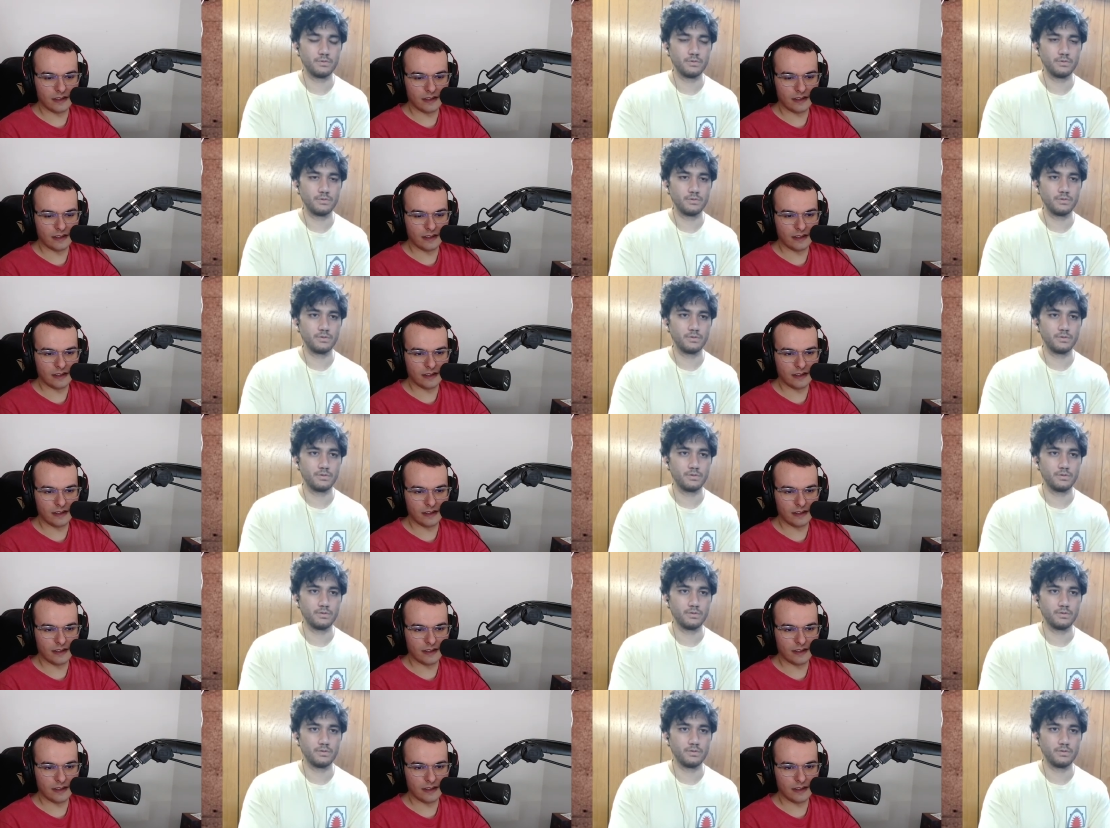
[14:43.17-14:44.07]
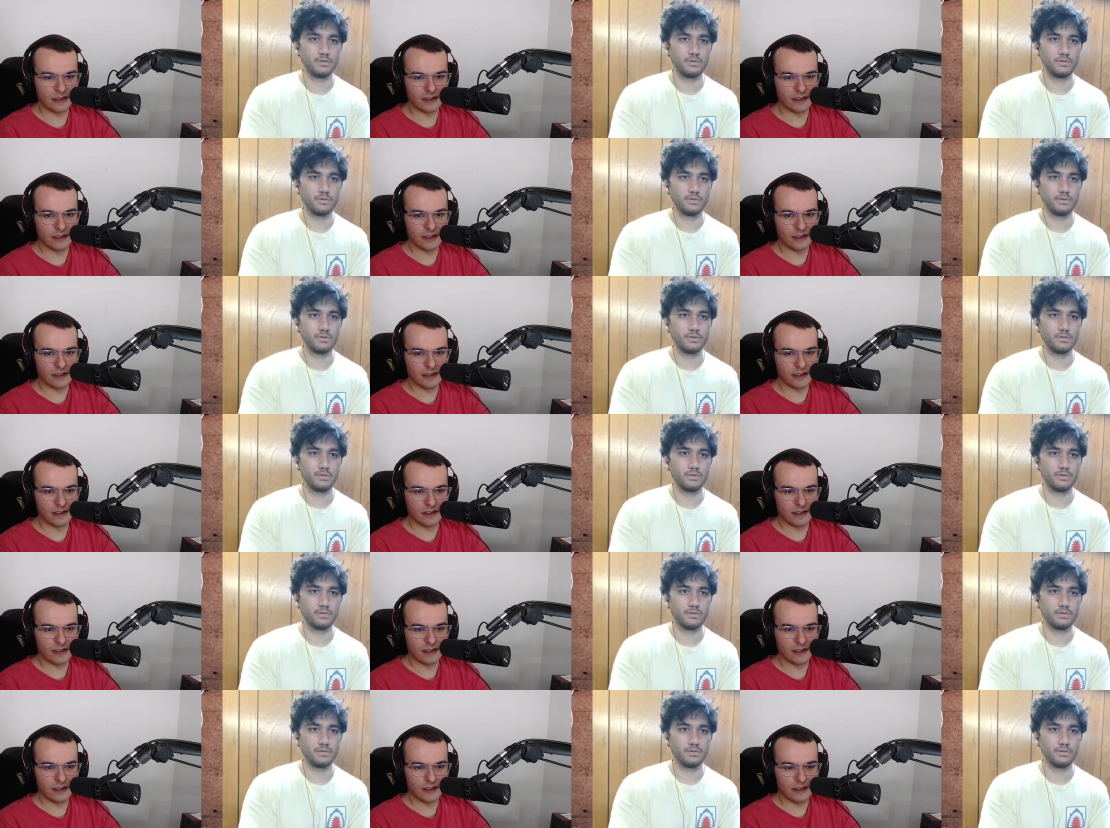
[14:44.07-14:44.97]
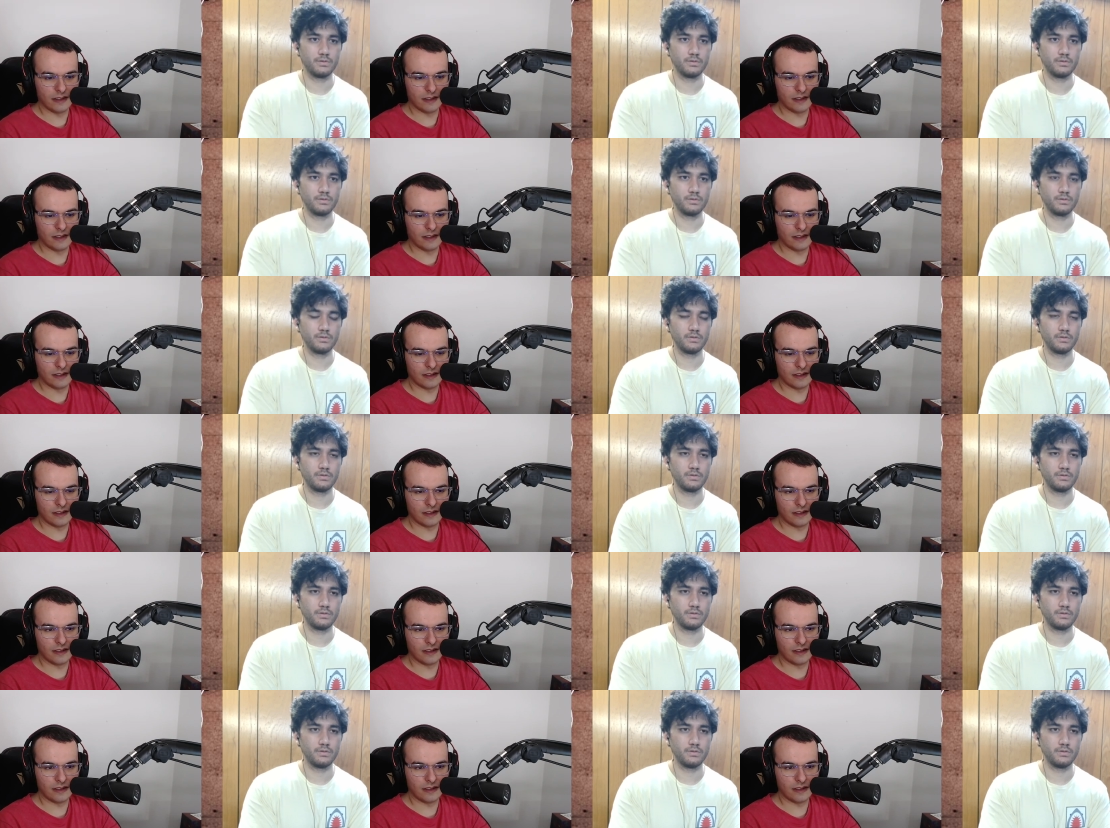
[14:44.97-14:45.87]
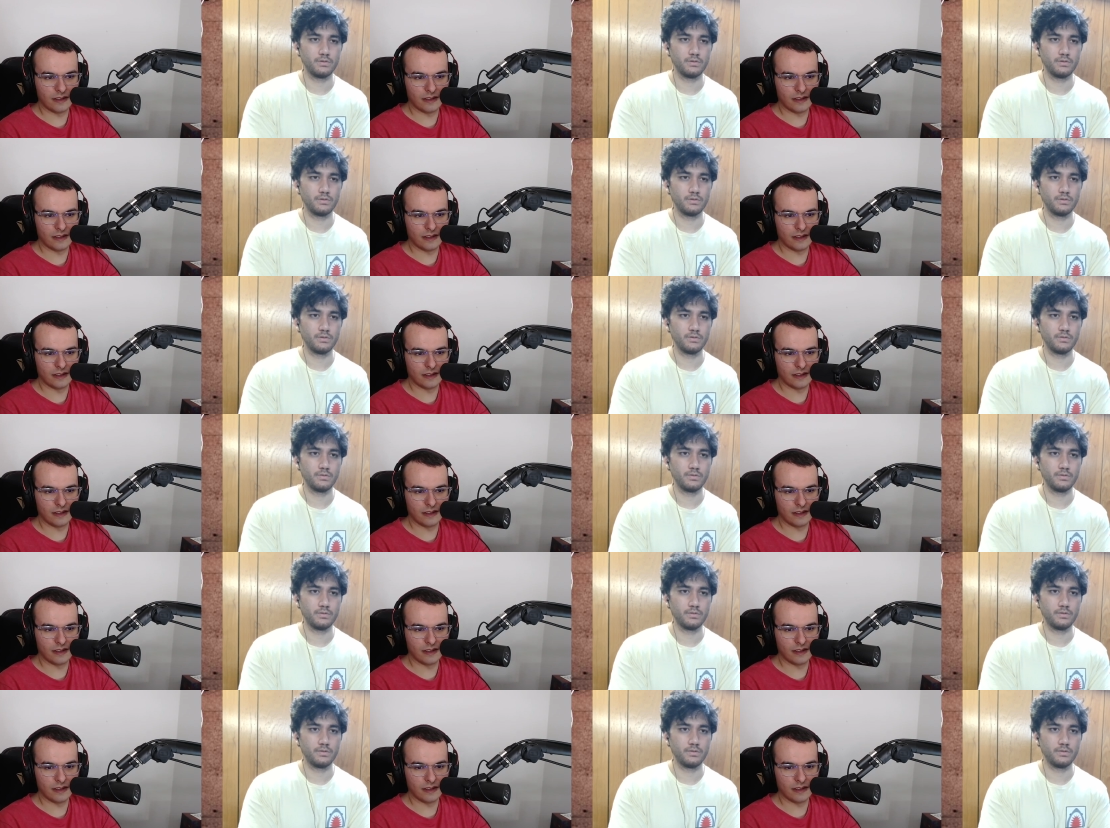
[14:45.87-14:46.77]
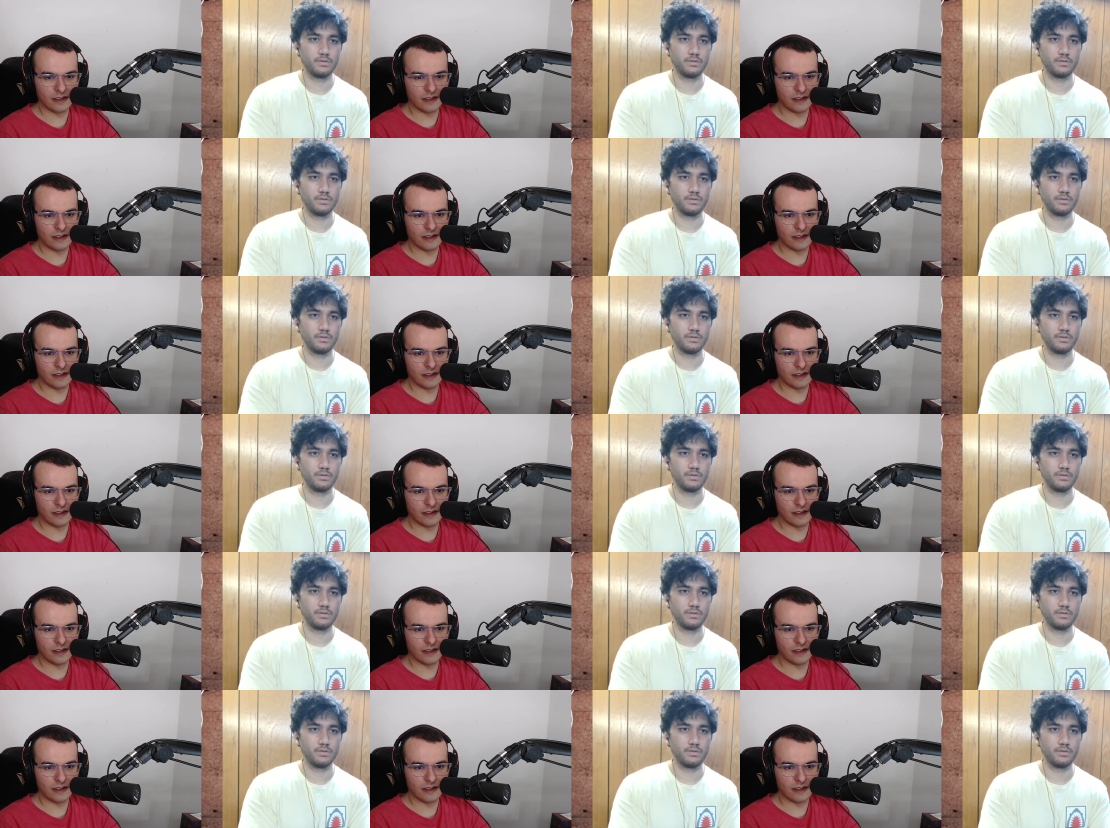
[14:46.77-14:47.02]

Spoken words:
(silence)